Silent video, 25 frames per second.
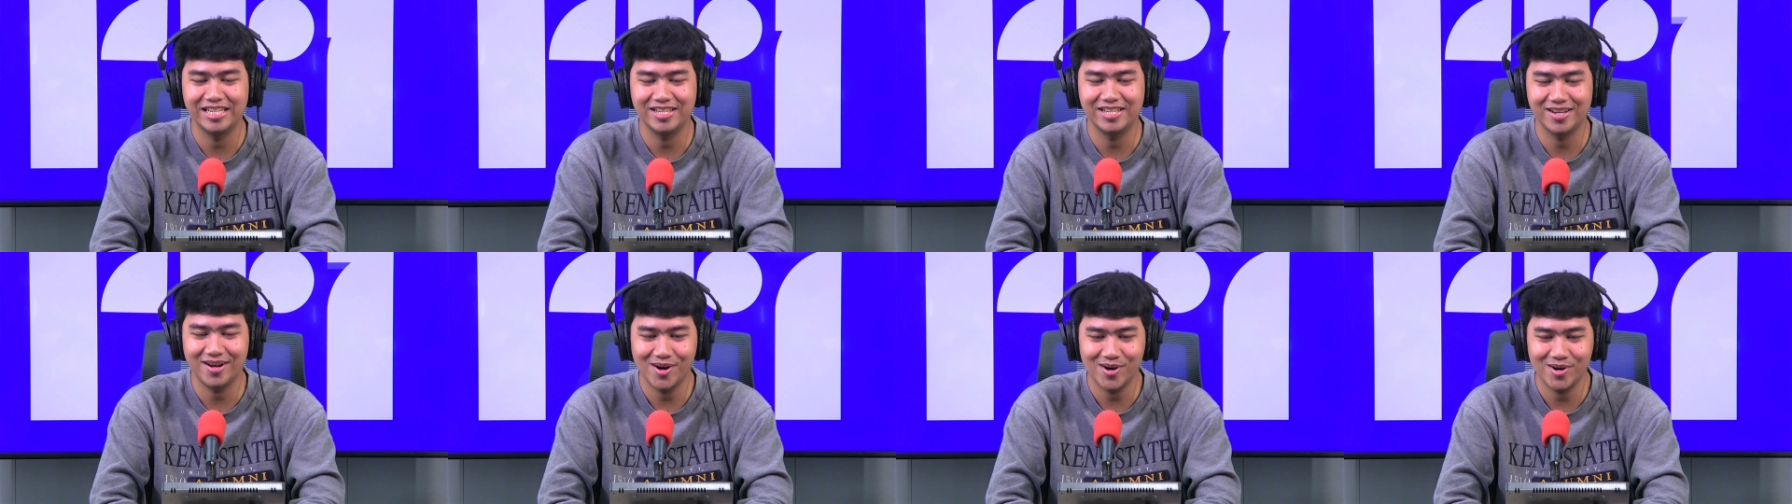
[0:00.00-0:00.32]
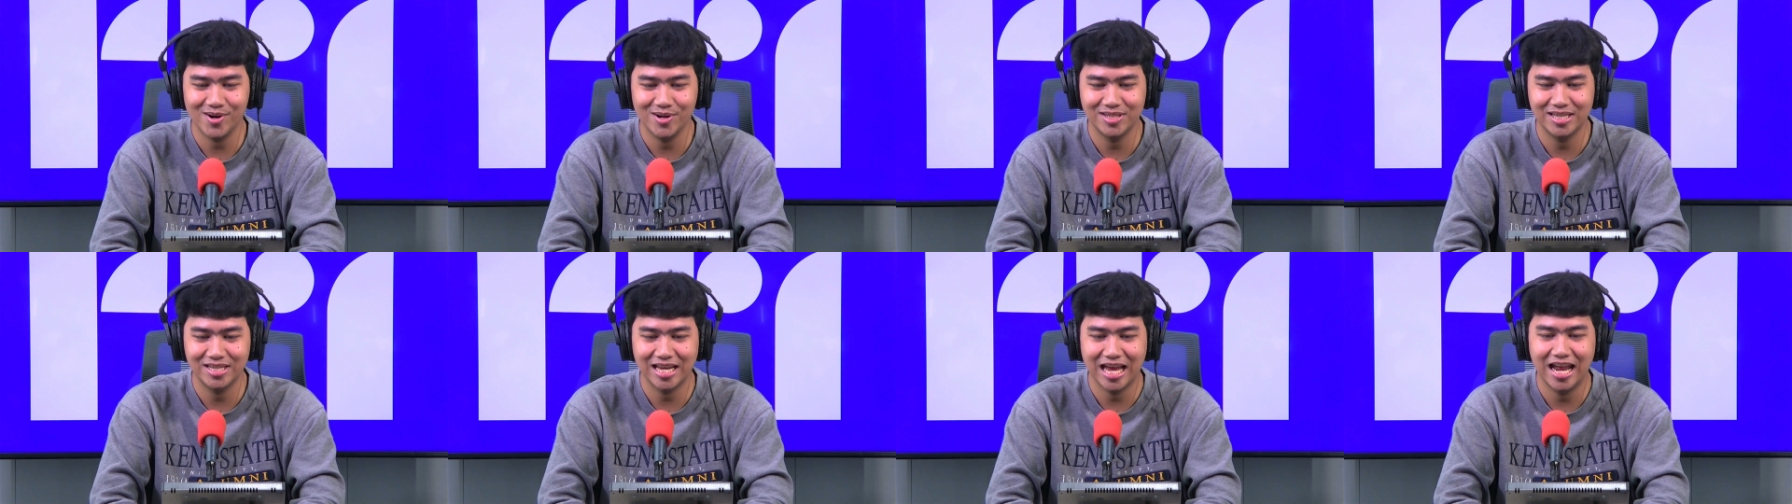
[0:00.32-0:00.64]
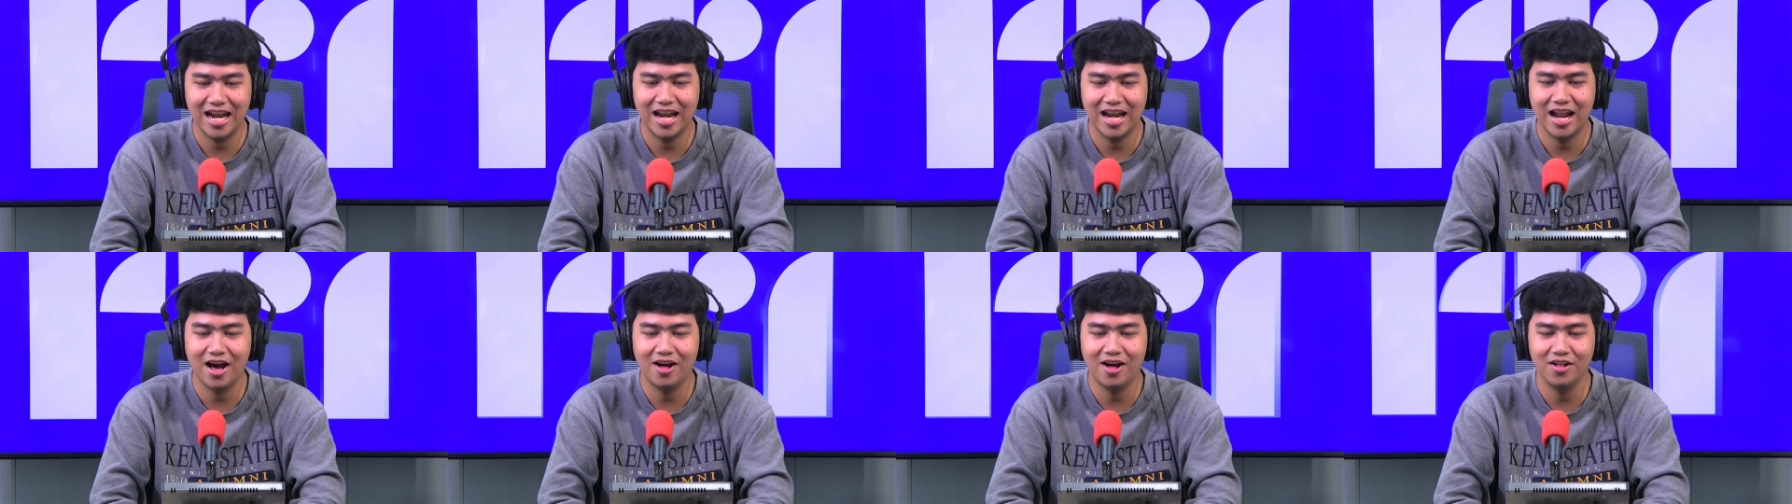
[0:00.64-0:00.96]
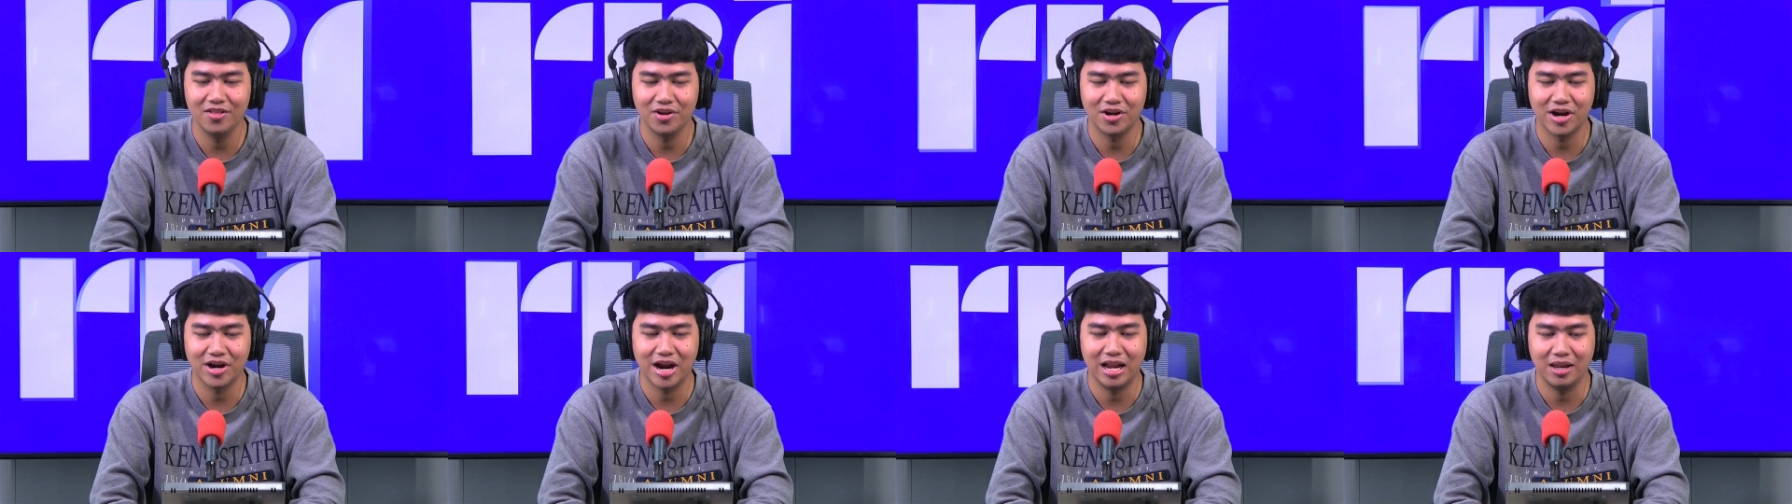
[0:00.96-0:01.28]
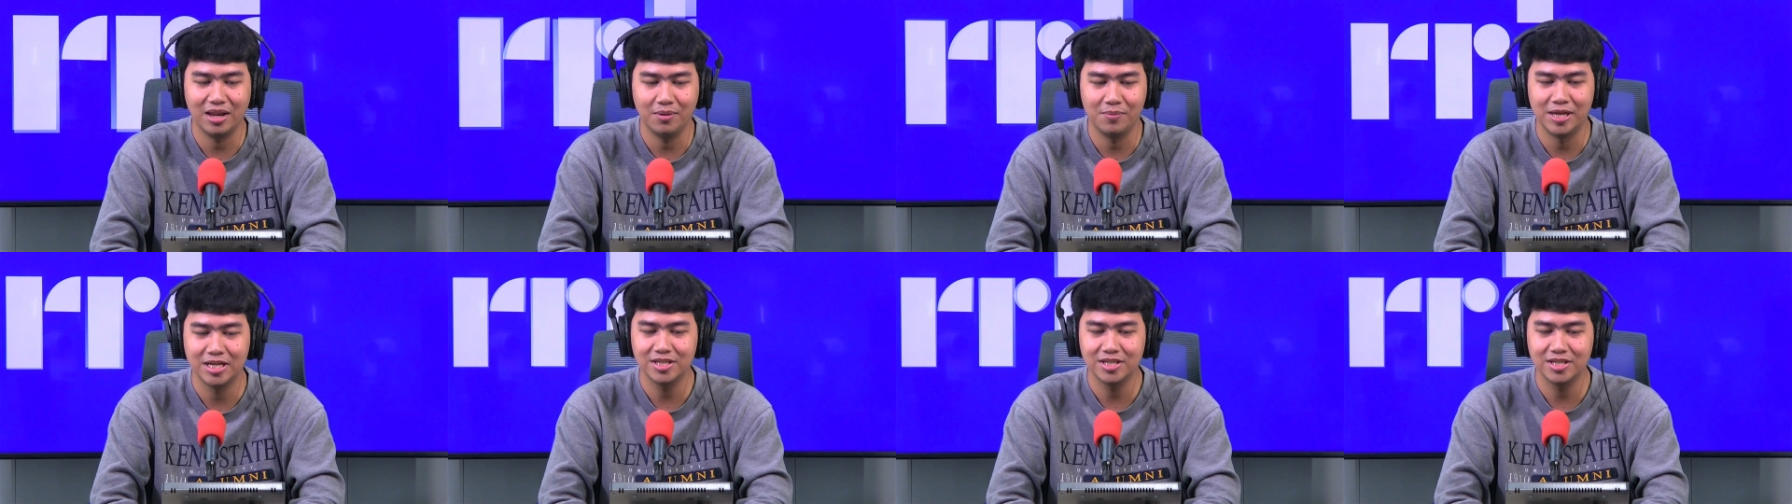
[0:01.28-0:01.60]
arts and other
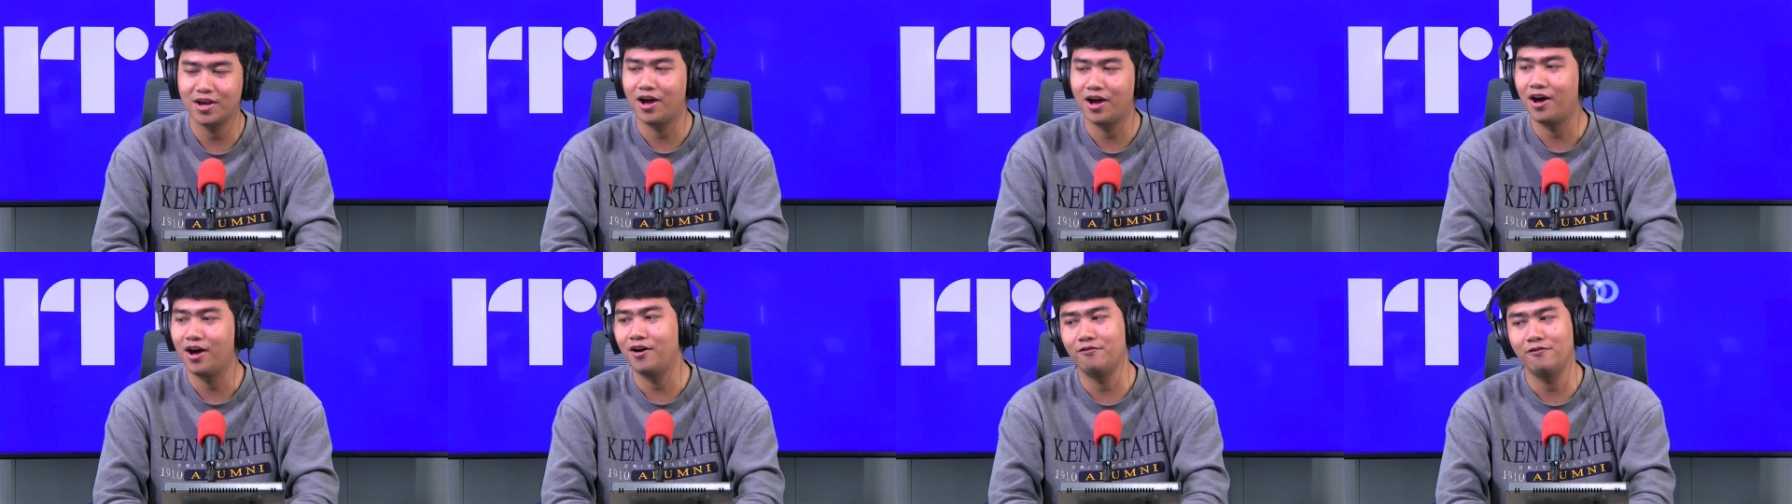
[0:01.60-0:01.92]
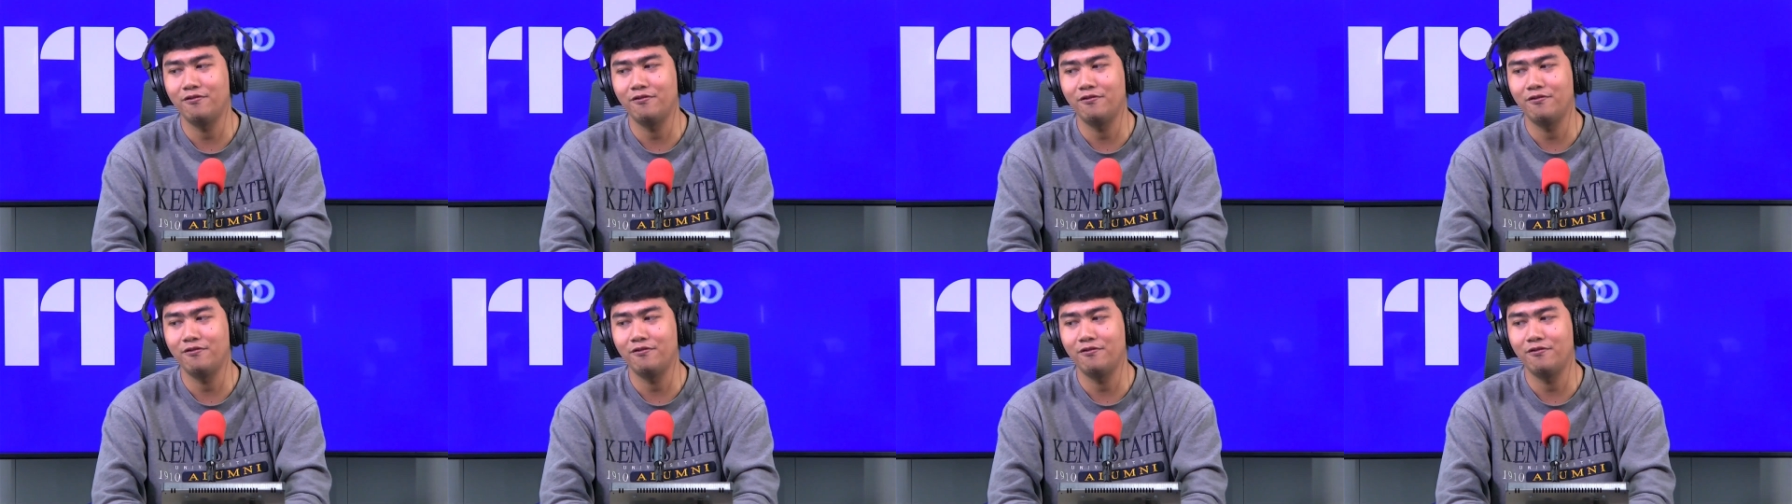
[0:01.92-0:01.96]
elements of